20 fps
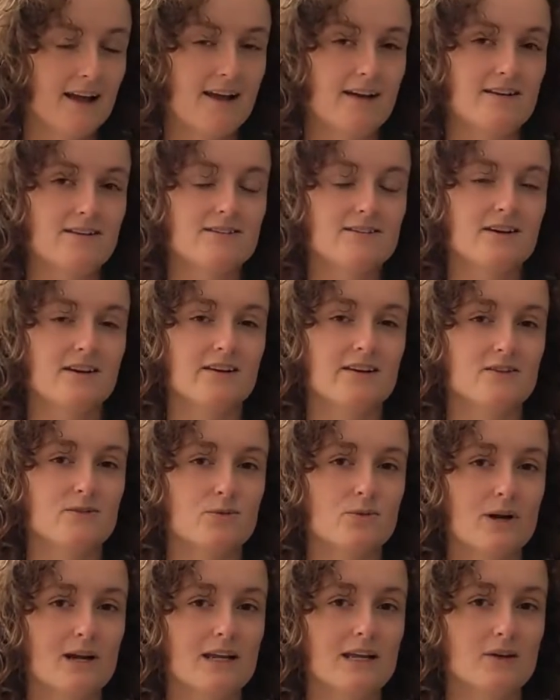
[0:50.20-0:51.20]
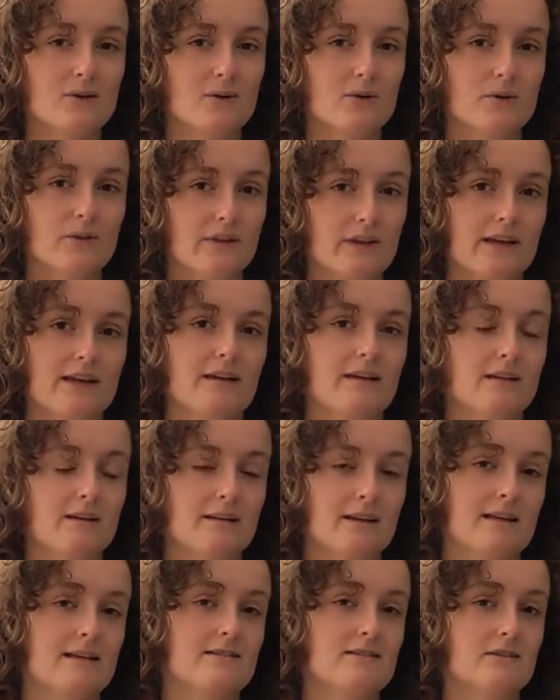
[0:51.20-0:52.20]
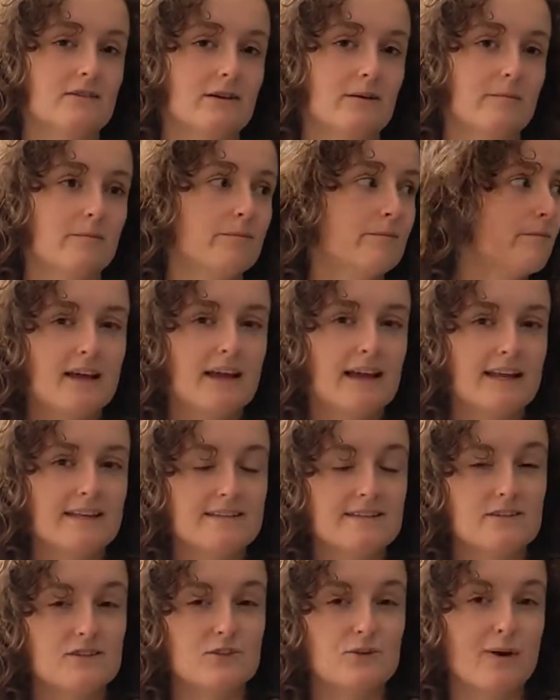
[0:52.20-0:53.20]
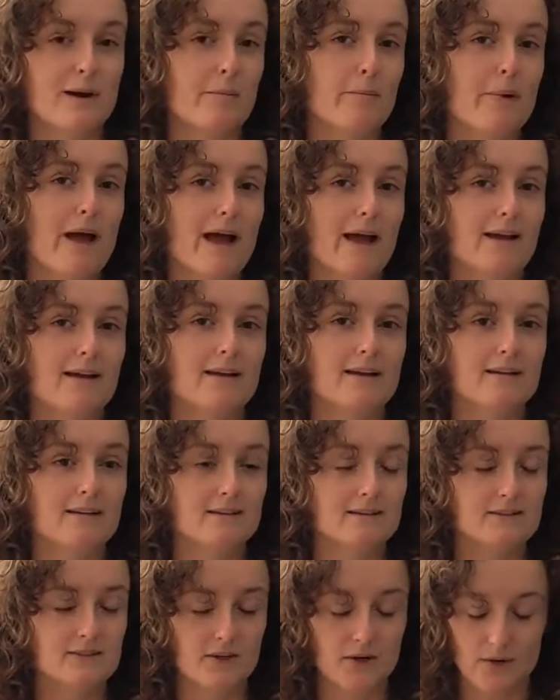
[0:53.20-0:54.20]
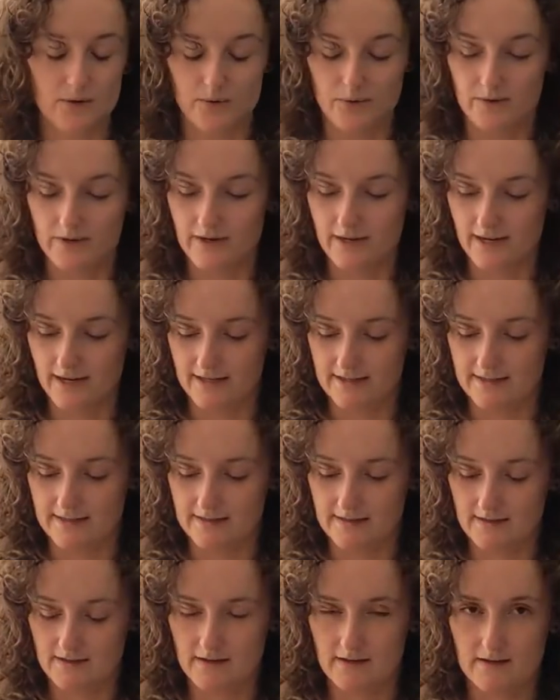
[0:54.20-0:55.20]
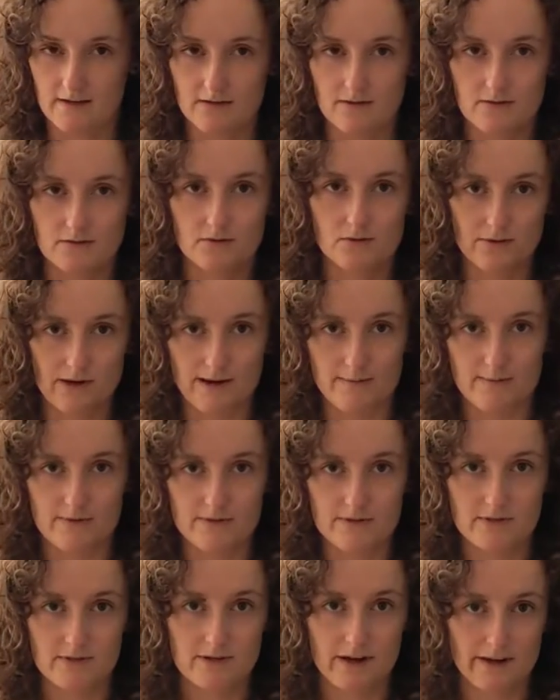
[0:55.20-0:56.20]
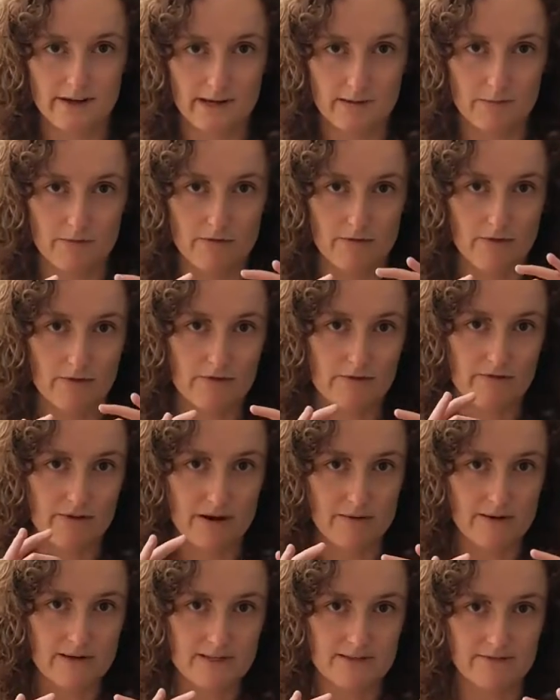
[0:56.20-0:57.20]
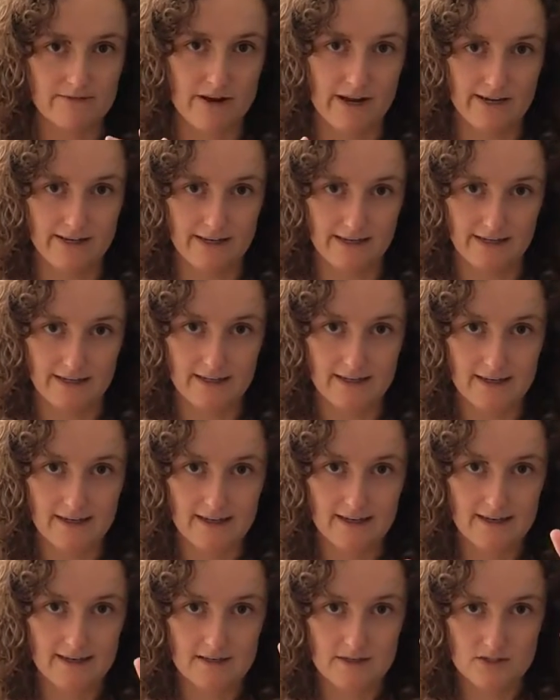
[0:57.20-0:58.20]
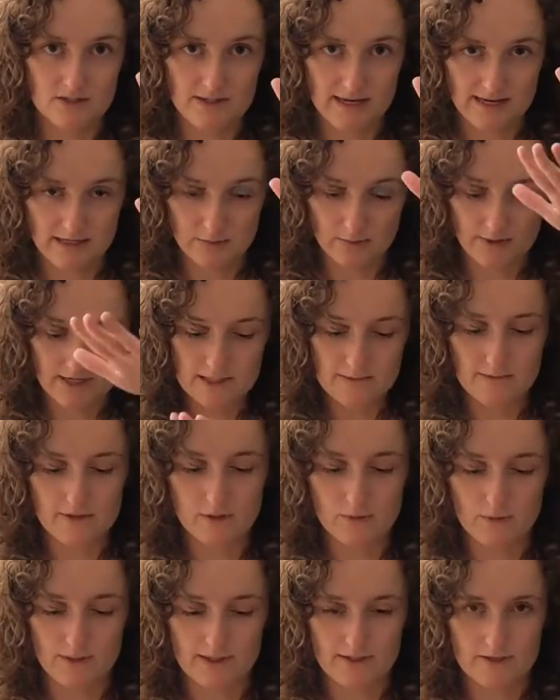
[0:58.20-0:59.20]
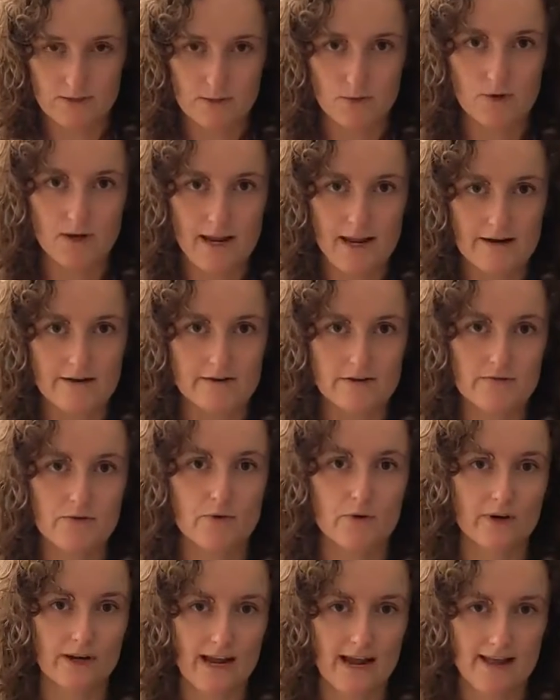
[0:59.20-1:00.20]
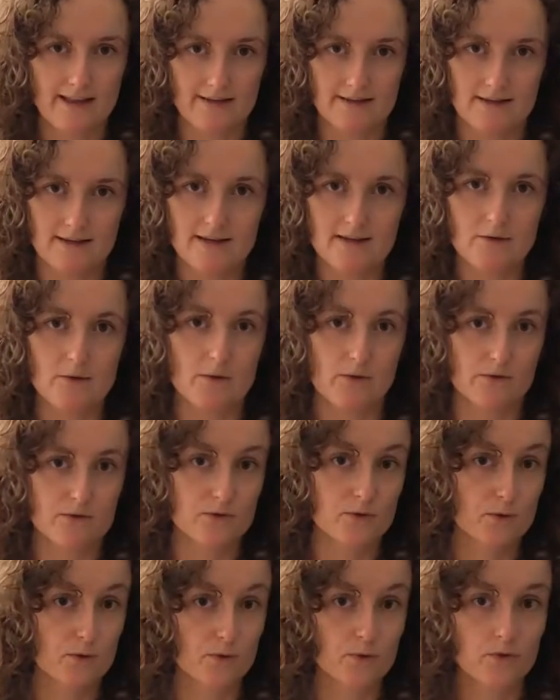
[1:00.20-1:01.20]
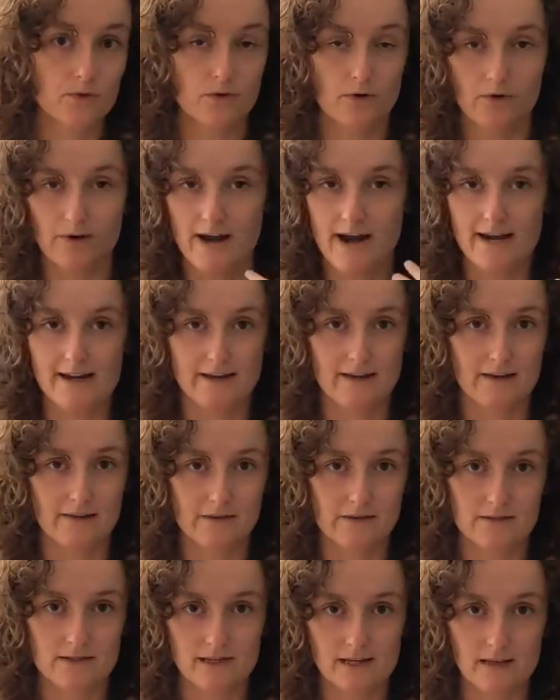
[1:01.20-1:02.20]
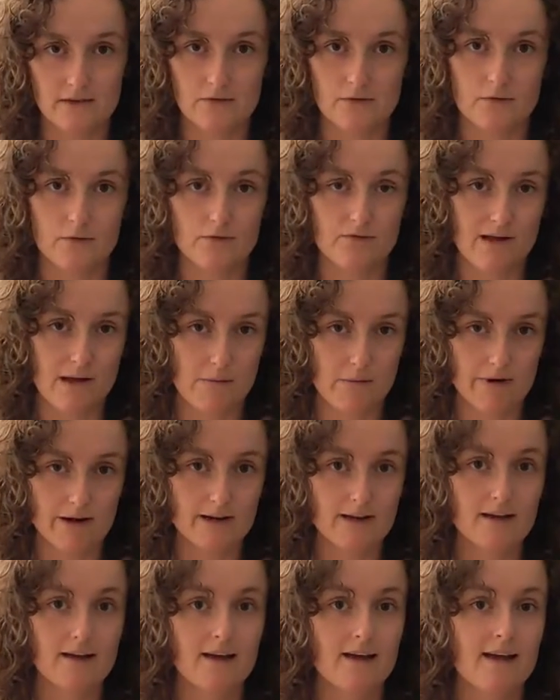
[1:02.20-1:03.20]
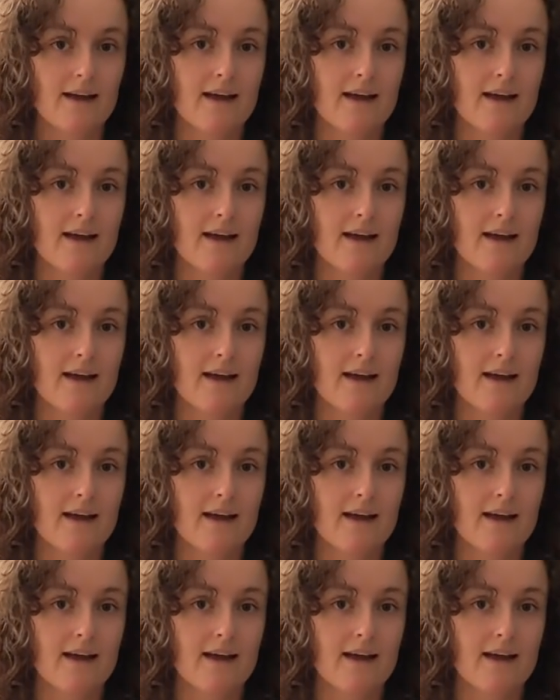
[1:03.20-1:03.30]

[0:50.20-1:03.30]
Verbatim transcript: I saw this really cool thing on Instagram. It's the scrap bag. So it's scraps cut up very finely, sandwiched between two layers of organza or tulle or any other see-through fabric,